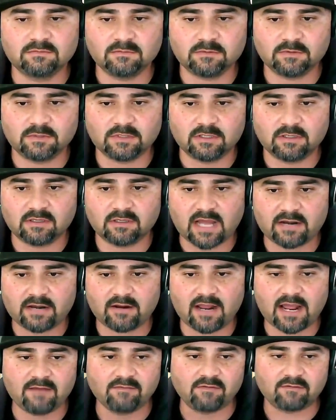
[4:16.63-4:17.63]
I
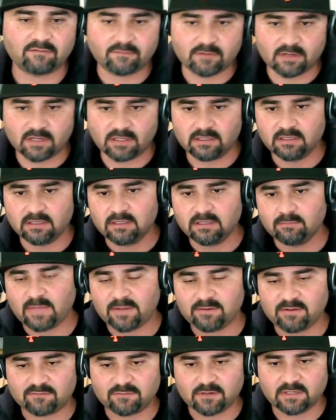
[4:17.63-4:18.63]
don't have
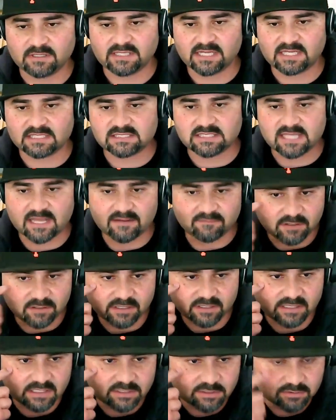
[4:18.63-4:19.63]
maybe the front desk staff
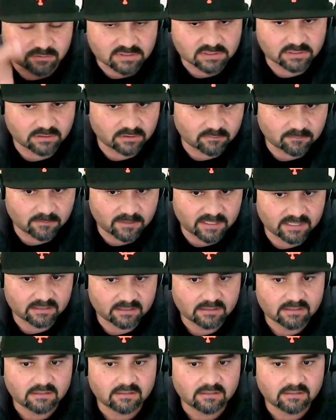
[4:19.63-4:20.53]
looking at you a certain way.